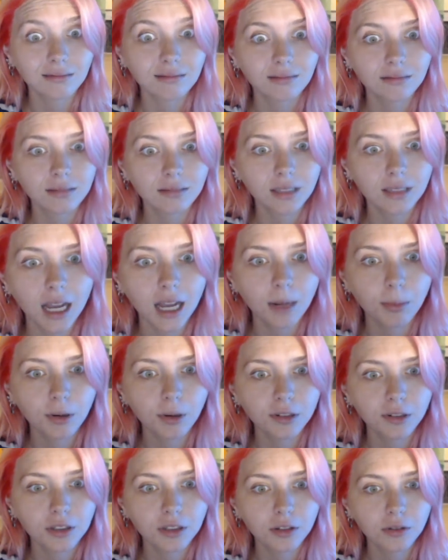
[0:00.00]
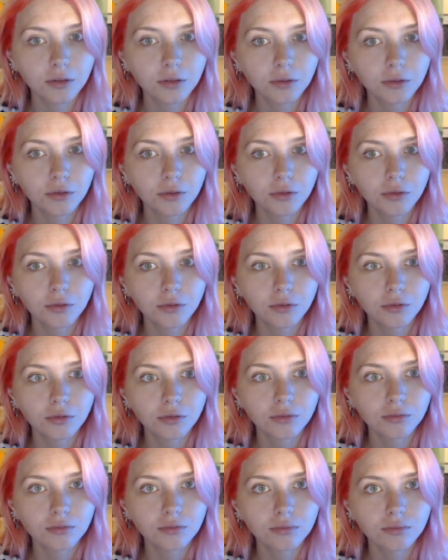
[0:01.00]
not a person who
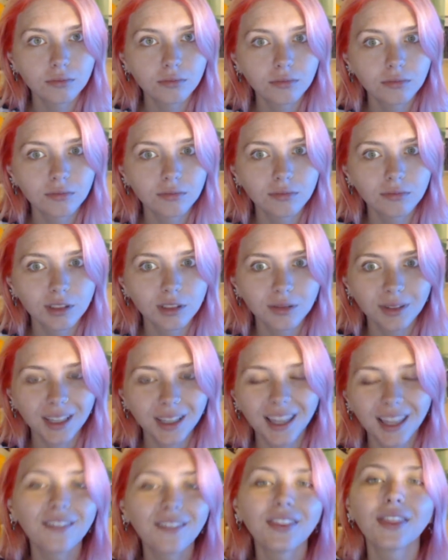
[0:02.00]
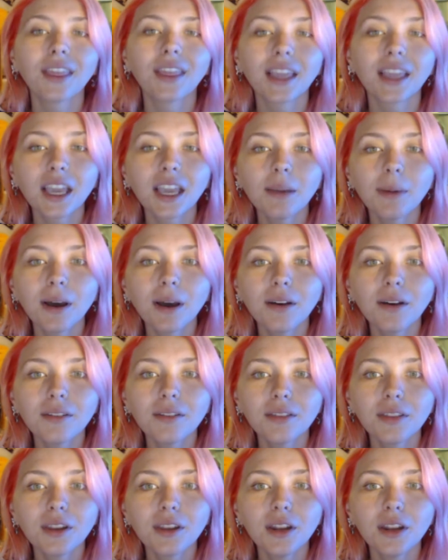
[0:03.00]
was really even thinking about
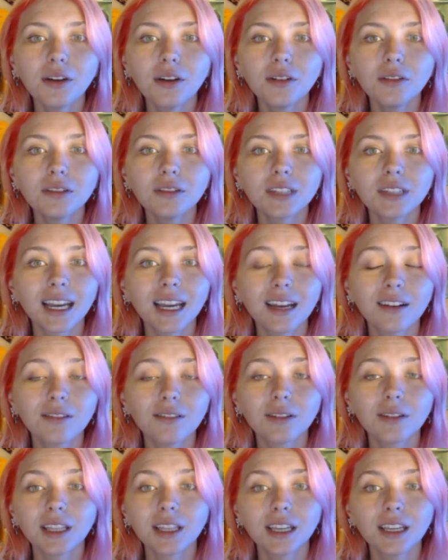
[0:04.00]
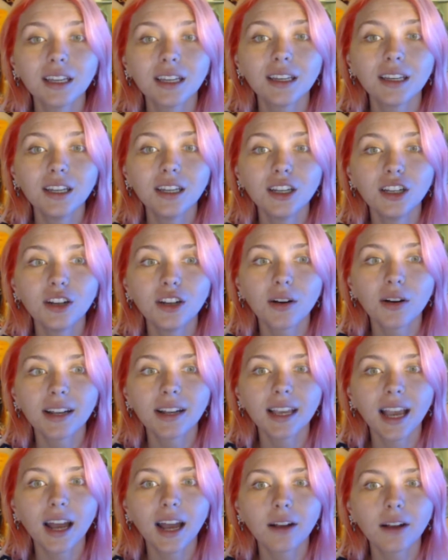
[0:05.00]
the nodes. I had really no idea
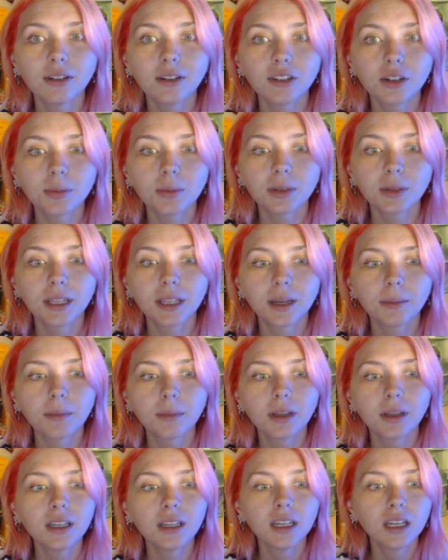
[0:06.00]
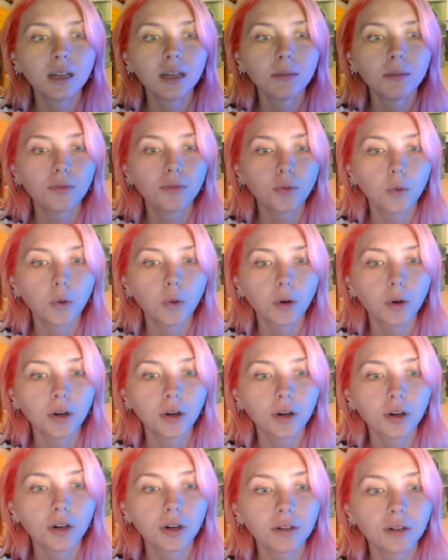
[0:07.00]
how to interpret them
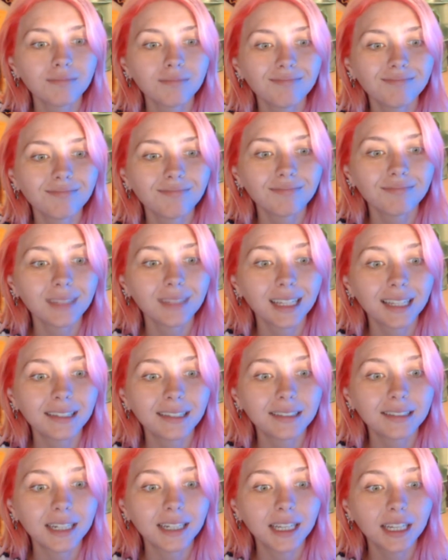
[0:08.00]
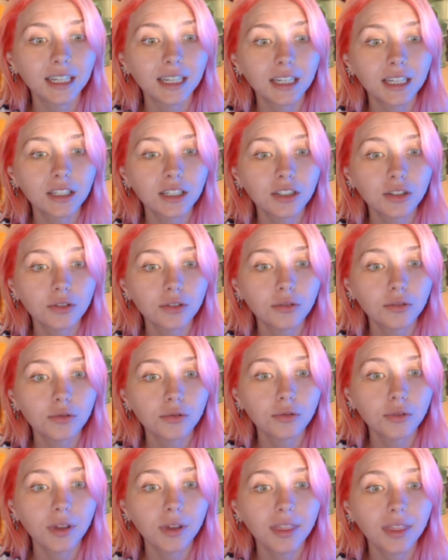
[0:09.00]
before listening
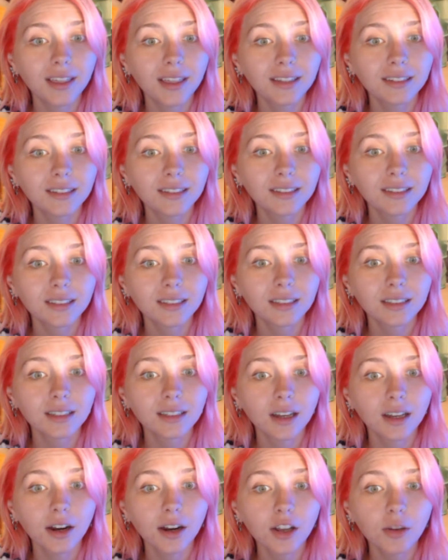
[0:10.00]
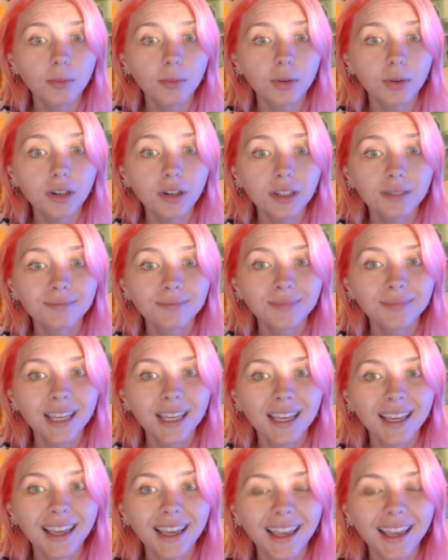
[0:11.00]
to this audiobook
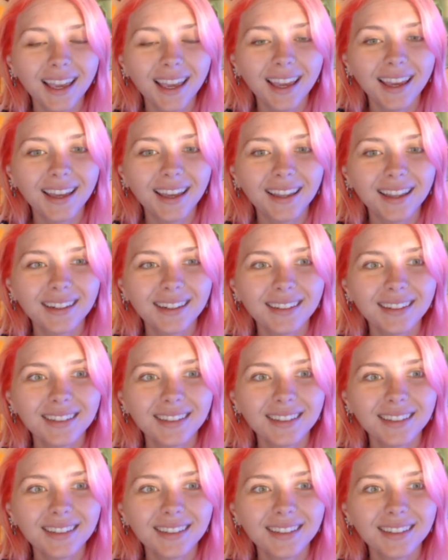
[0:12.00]
and